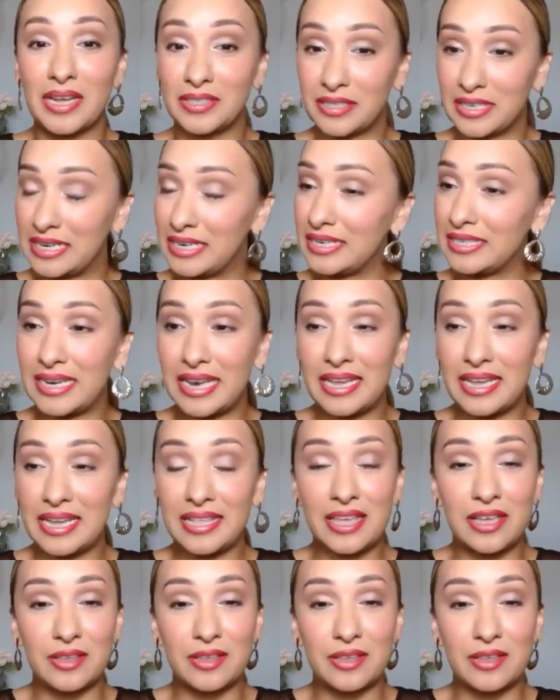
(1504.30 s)
It's gonna stay
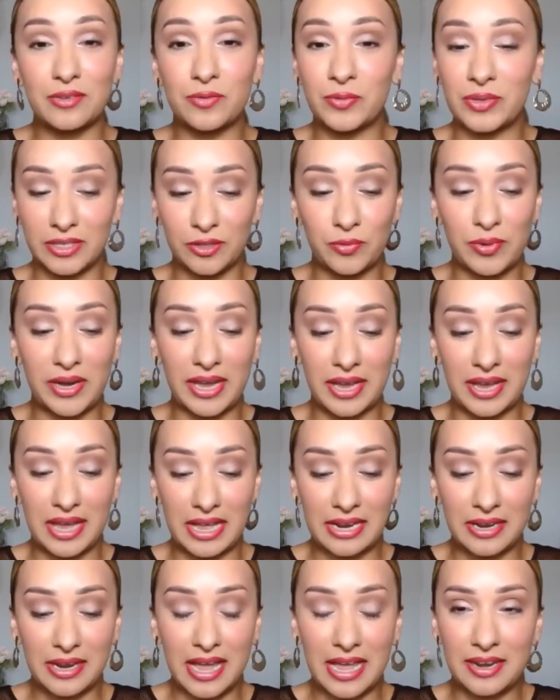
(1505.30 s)
this way.
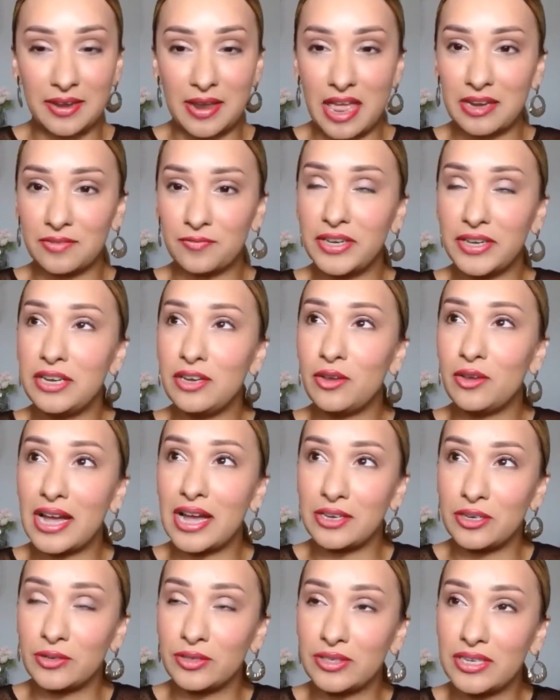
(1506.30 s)
And funny
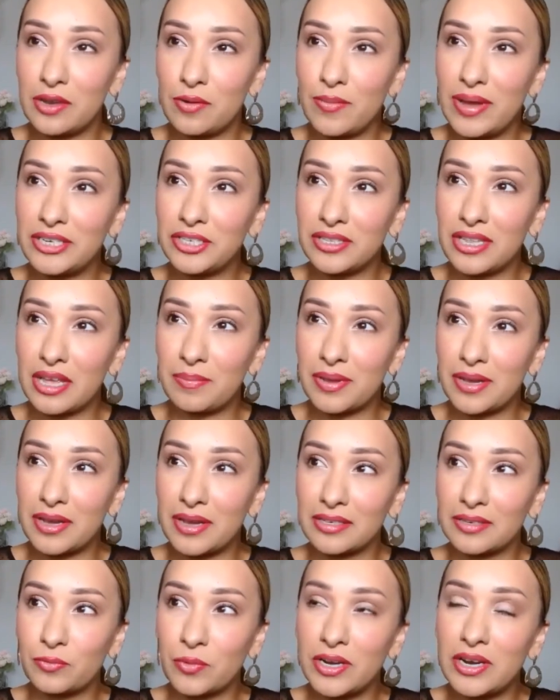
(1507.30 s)
you mentioned that,
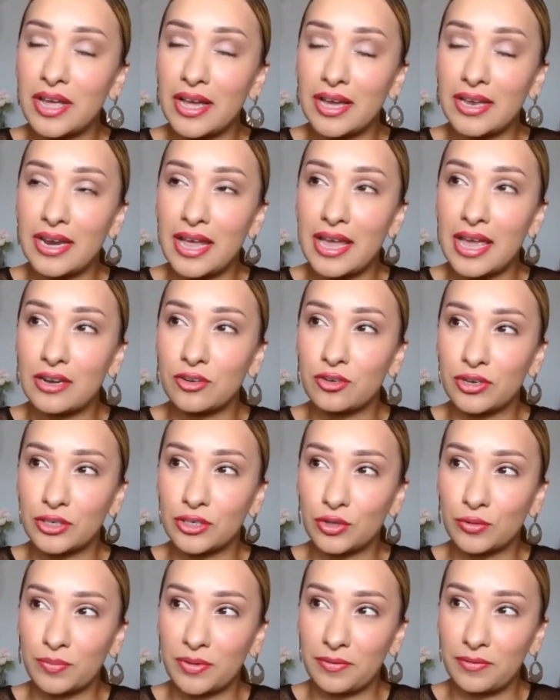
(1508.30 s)
because one night I had drinks
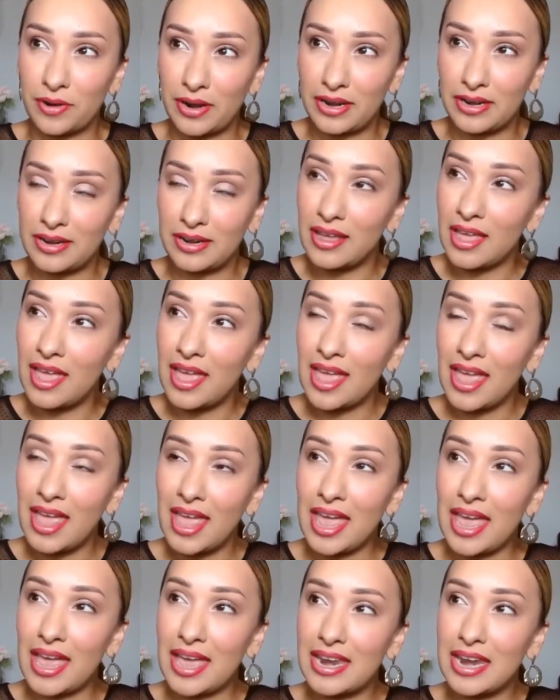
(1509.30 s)
with my friend
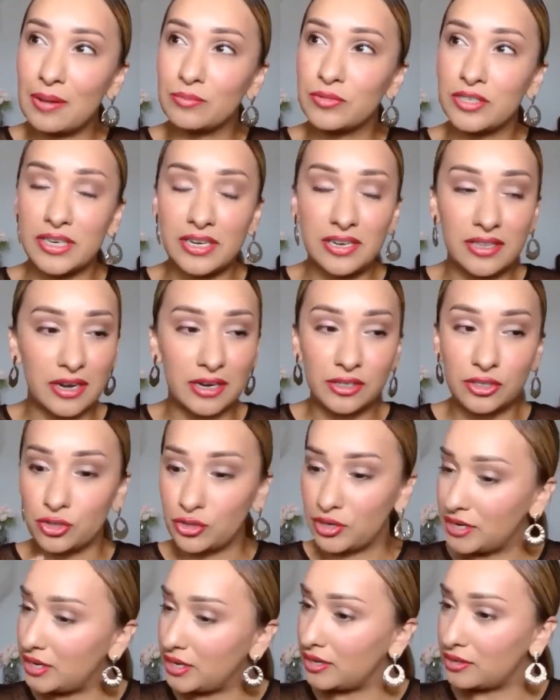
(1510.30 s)
and I'm sitting there
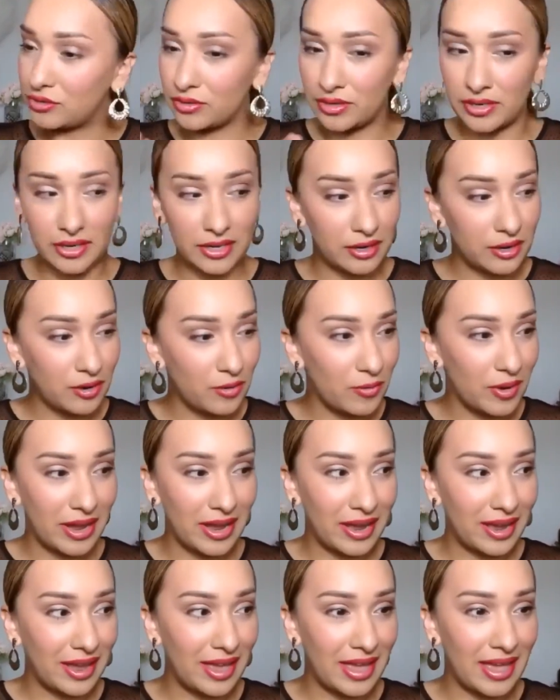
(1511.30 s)
drinking
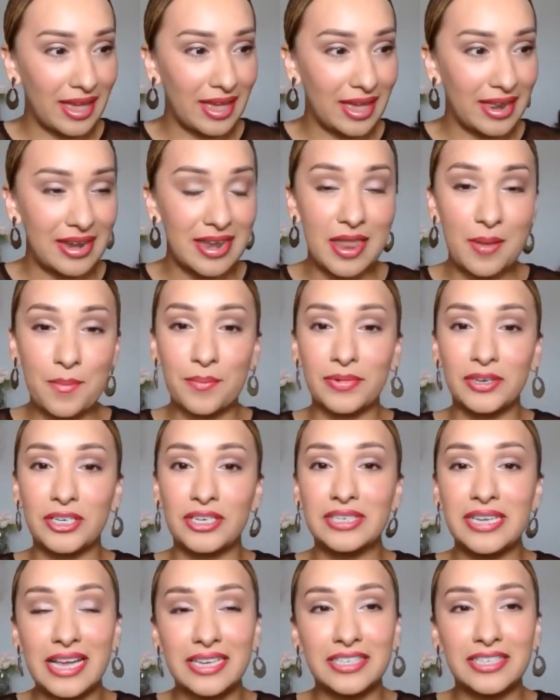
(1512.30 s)
away, and
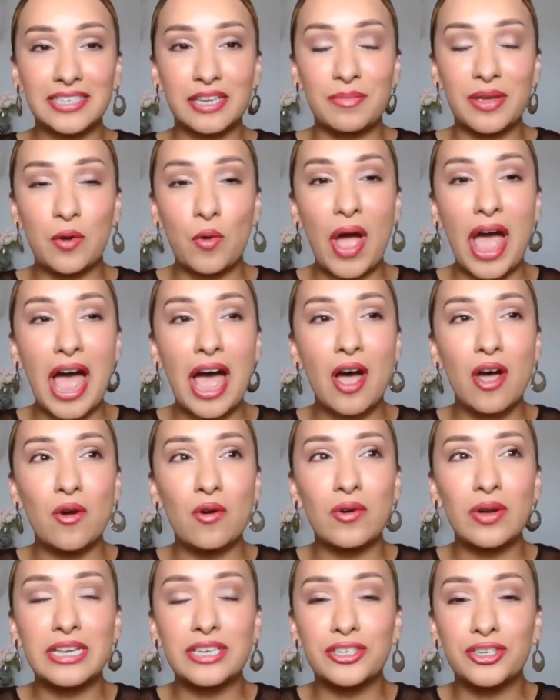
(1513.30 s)
she's asking me,
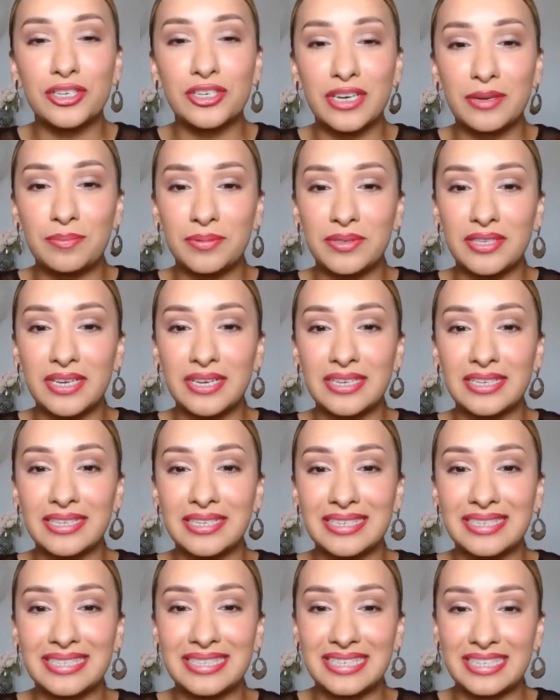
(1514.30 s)
how is your lipstick
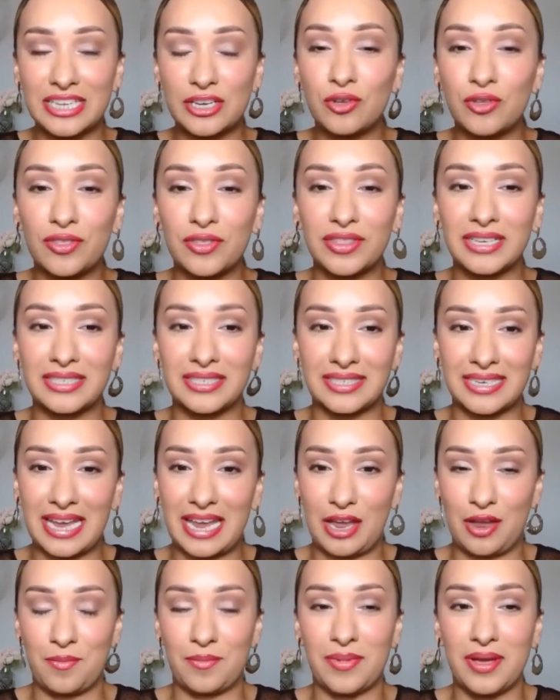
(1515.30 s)
still the
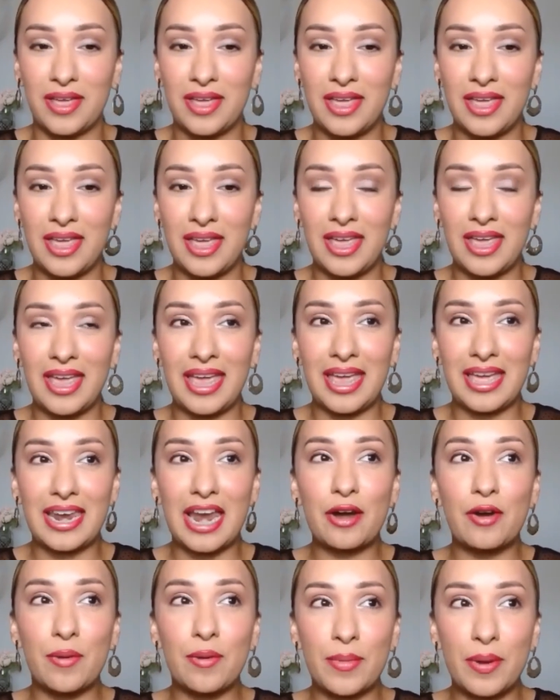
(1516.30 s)
same? And
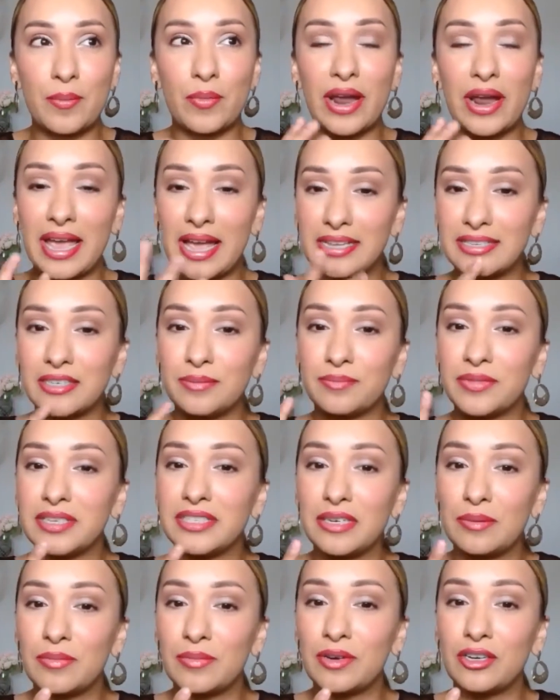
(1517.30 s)
I remember I had something
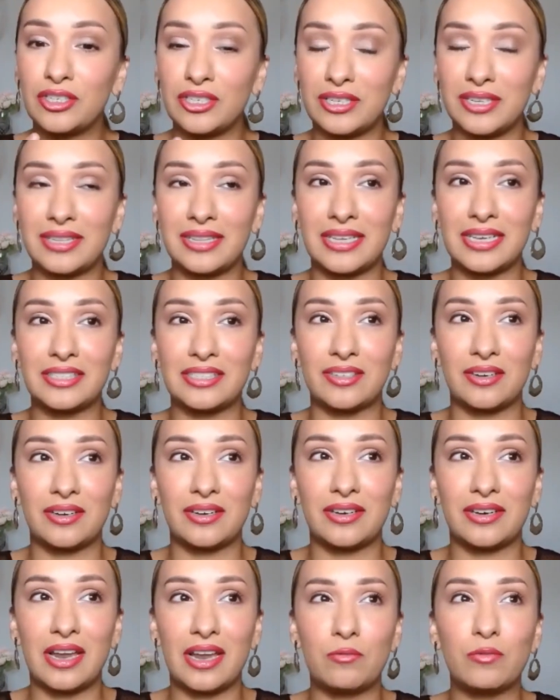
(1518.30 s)
similar to this
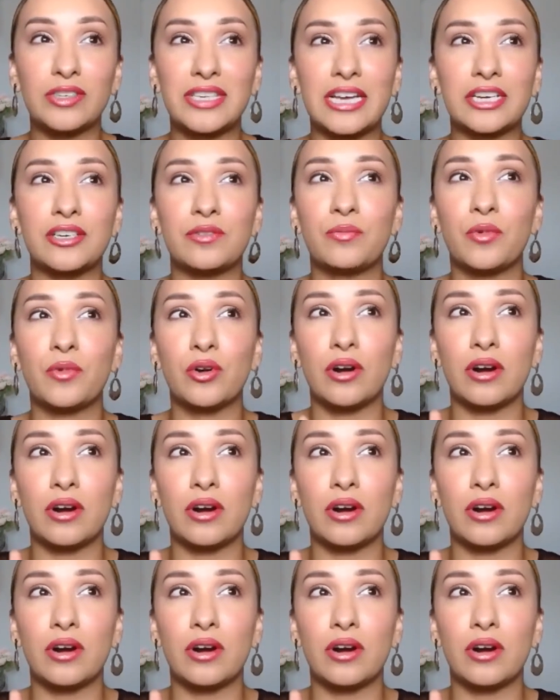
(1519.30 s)
on. It was actually